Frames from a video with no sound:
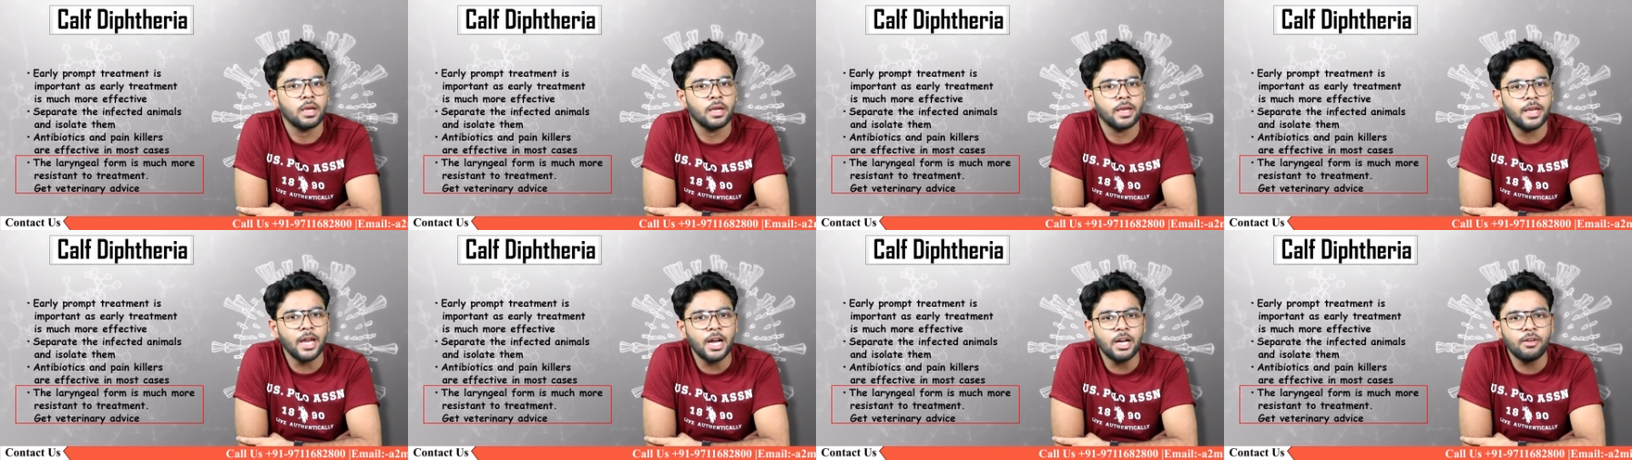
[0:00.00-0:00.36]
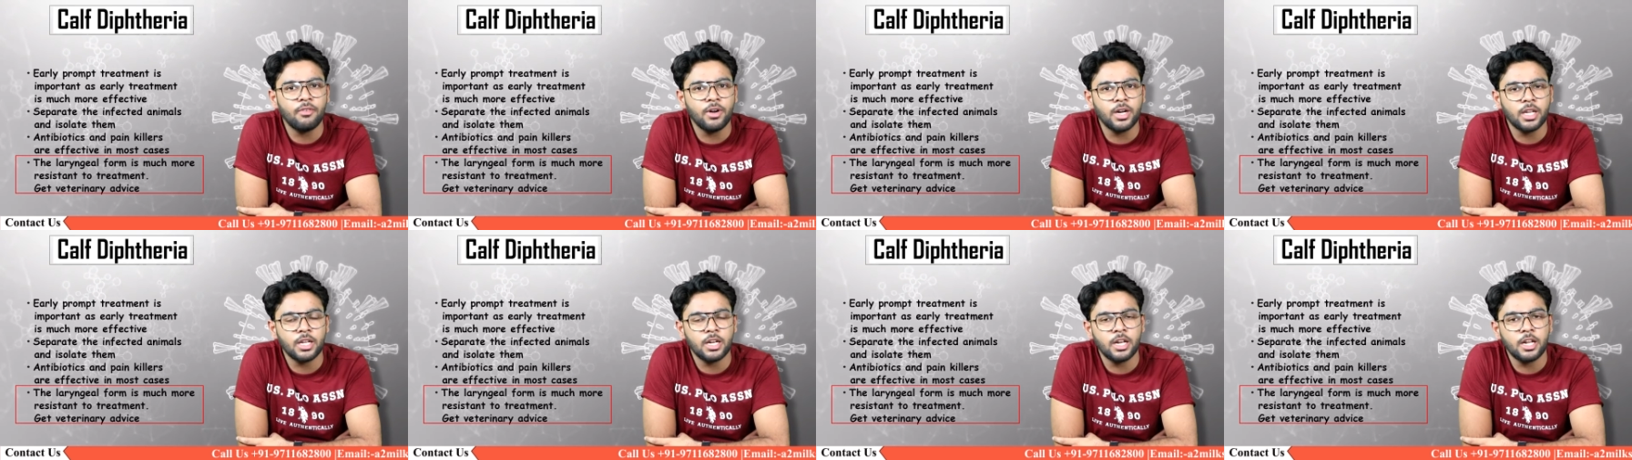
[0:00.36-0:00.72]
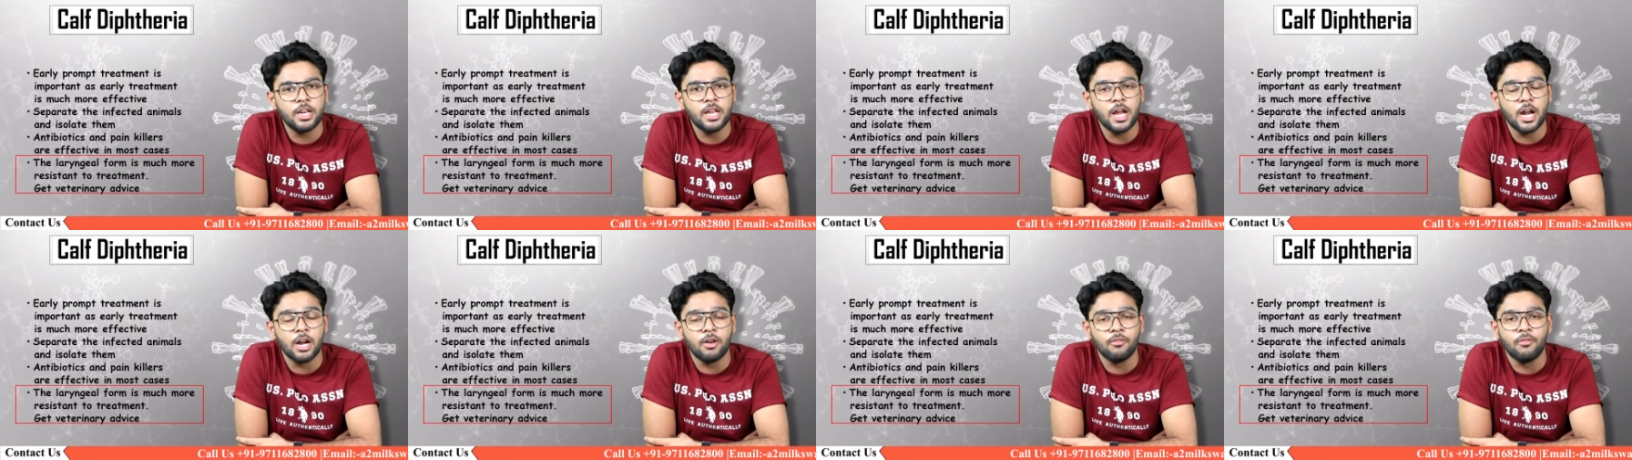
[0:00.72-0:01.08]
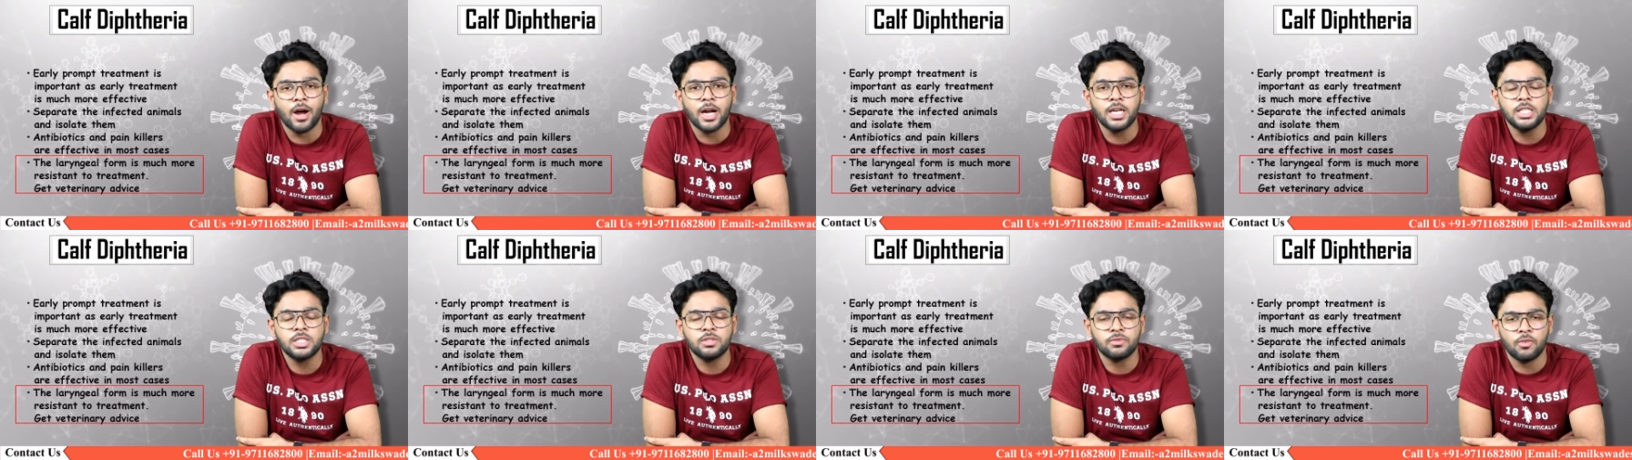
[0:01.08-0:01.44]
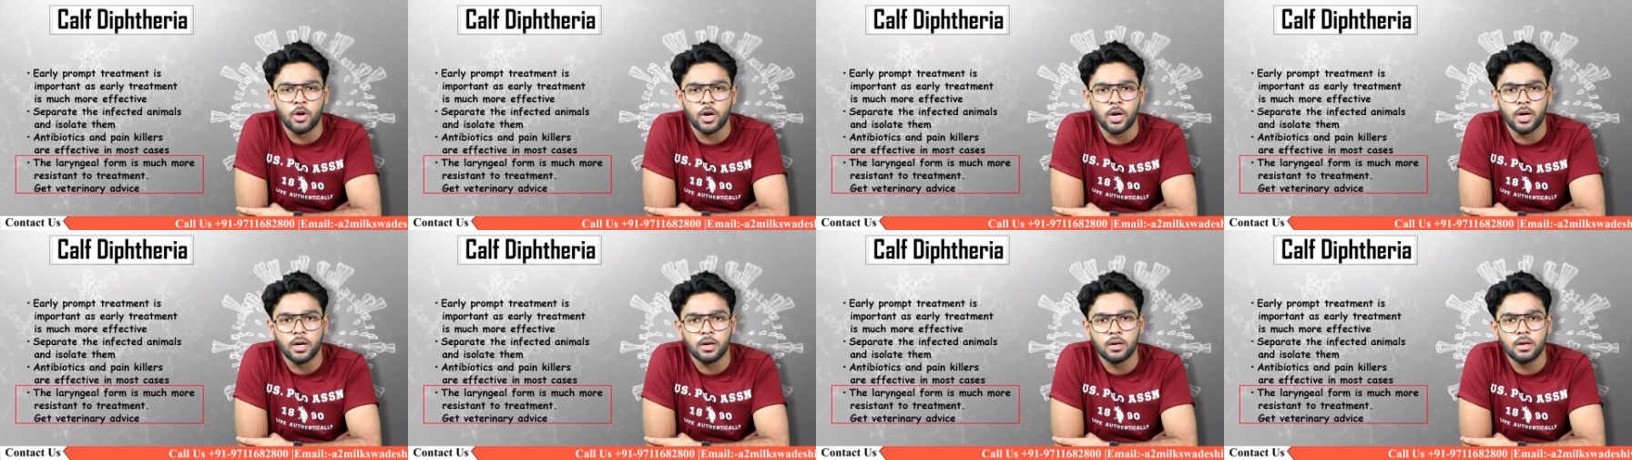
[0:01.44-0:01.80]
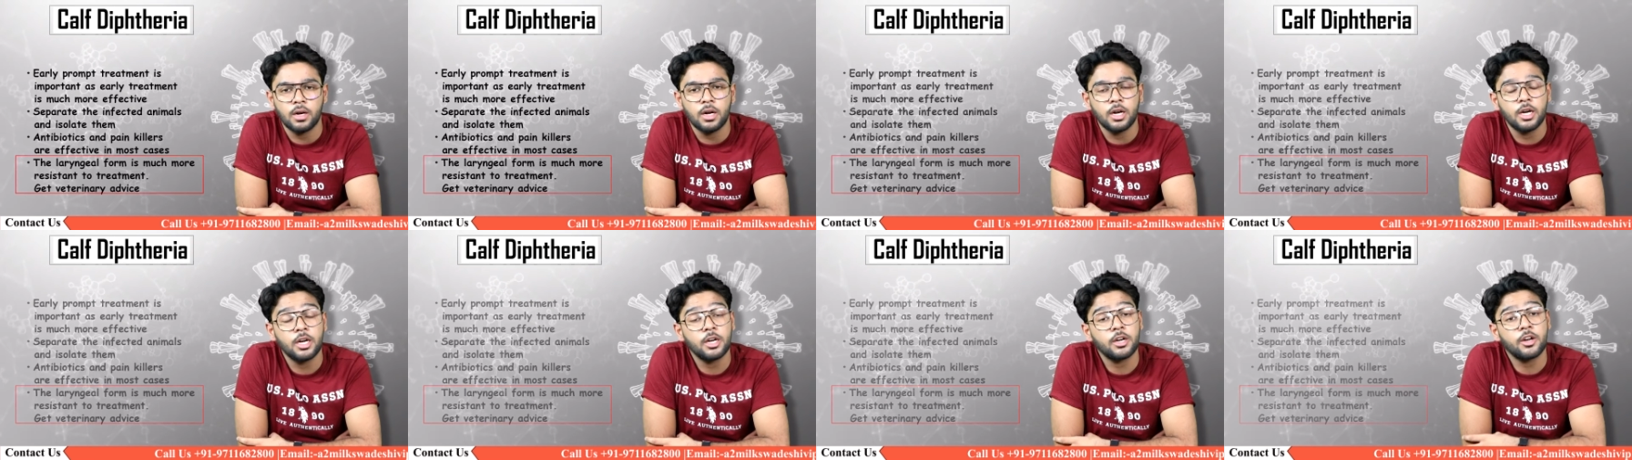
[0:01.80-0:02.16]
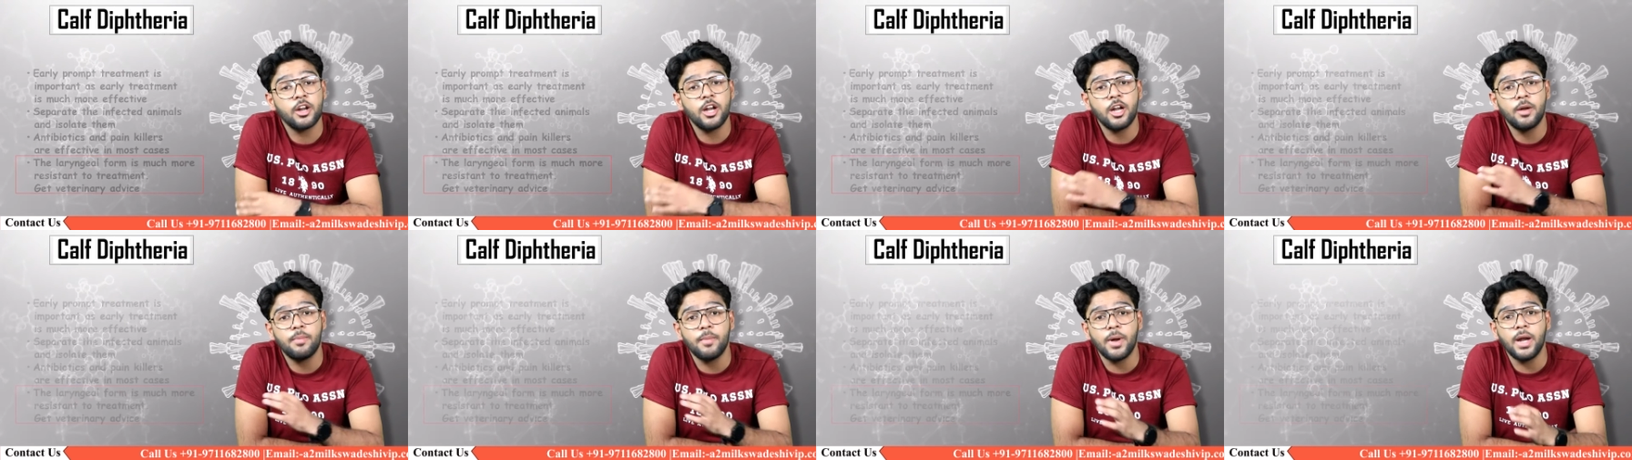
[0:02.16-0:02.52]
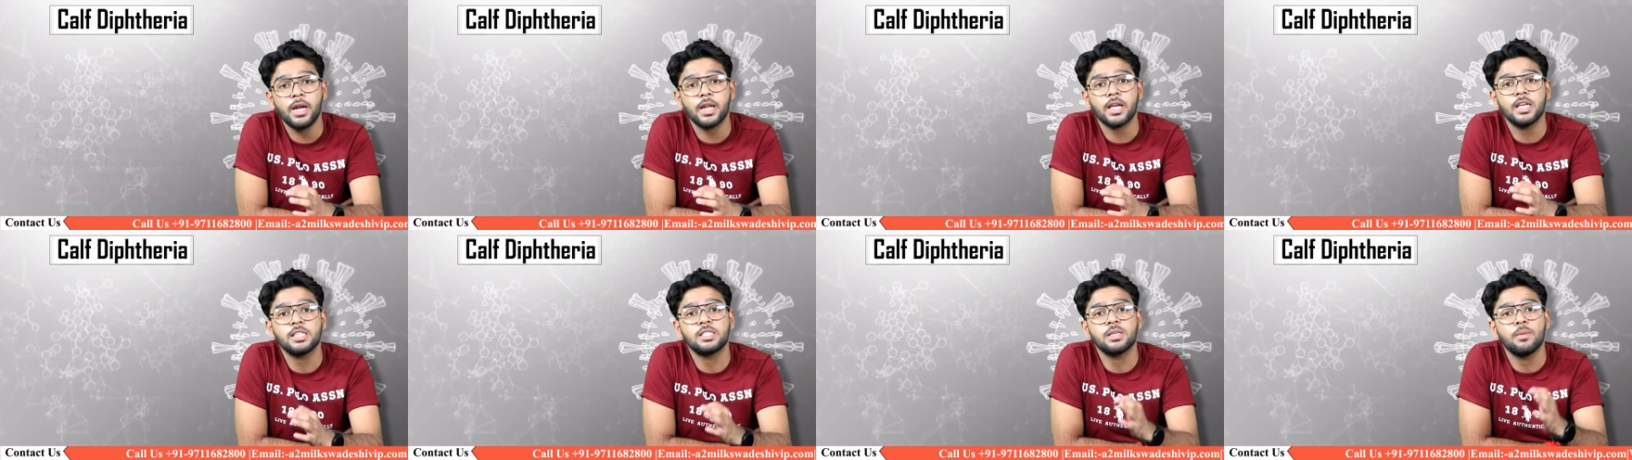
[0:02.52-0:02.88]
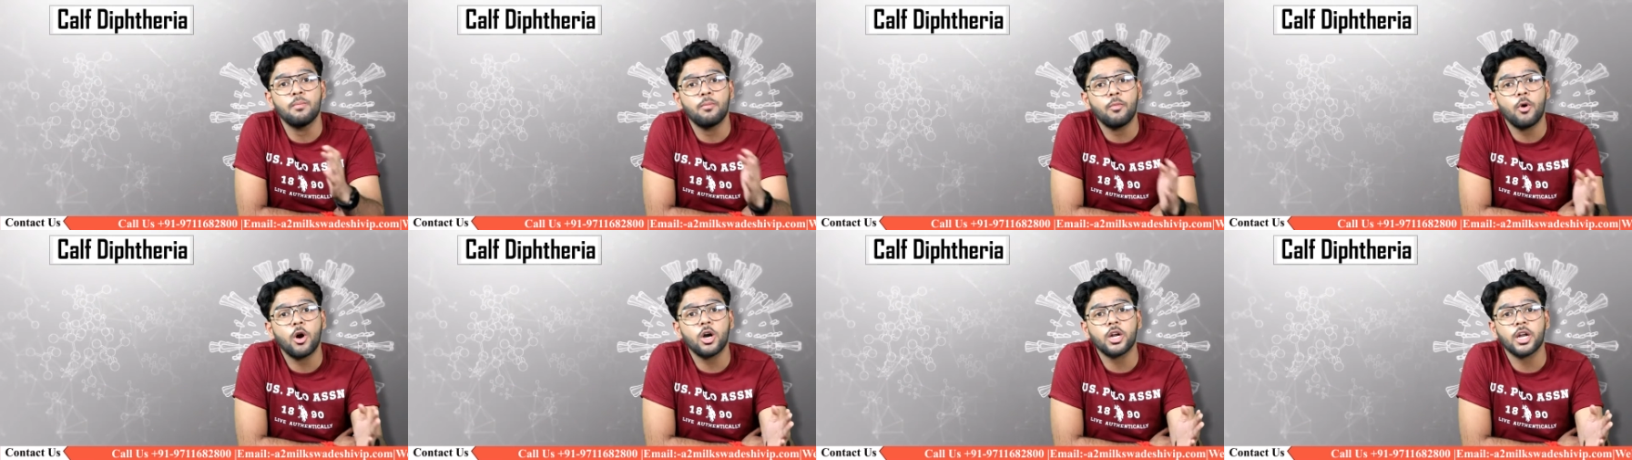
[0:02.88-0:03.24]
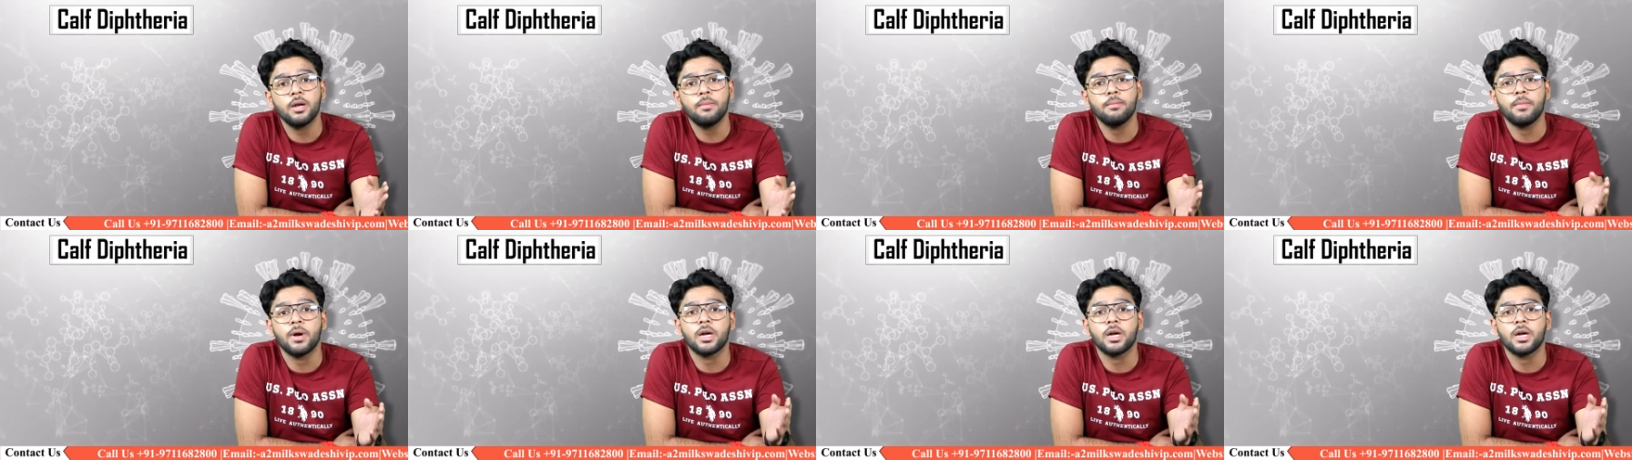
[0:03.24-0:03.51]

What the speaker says: Get veterinary advice for it. Treatment is important,